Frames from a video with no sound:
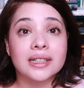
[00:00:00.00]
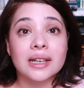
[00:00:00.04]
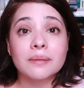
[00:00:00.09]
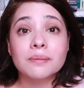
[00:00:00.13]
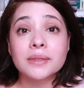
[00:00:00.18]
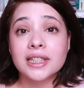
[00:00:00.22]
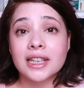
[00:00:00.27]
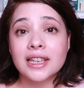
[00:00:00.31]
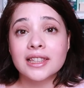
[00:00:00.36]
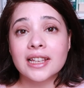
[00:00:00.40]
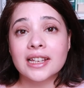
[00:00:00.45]
I'm
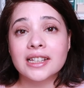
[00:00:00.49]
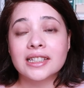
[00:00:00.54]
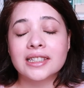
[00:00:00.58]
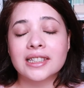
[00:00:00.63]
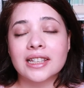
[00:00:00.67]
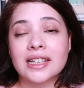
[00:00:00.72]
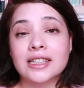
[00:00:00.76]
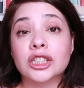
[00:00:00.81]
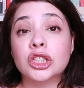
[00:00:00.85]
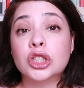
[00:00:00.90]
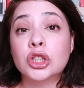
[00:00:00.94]
saying that it's
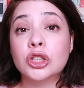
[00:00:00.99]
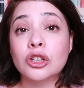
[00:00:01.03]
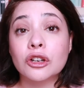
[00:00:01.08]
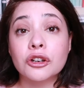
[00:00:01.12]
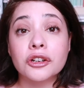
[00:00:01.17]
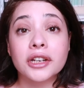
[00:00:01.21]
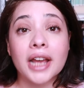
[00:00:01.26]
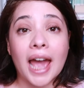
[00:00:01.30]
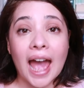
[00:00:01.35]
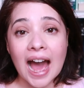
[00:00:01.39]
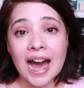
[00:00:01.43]
as
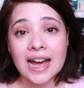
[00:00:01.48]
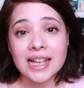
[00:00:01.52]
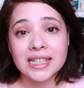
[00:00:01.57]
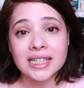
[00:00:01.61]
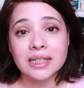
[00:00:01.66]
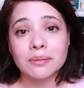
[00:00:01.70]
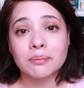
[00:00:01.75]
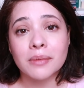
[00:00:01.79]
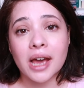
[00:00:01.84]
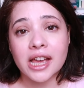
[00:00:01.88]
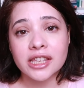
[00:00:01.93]
good
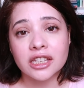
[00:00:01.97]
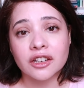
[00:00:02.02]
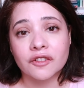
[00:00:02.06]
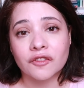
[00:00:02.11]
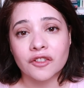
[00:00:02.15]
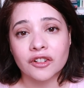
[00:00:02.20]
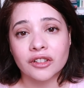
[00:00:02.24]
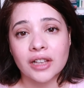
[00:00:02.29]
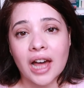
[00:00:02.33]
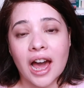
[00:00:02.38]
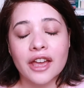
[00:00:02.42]
as Magic
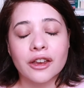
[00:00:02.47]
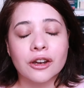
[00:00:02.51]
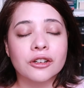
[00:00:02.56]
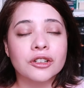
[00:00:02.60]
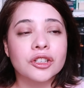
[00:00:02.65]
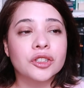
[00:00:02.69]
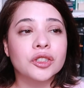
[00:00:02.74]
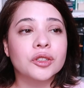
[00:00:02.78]
for Liars.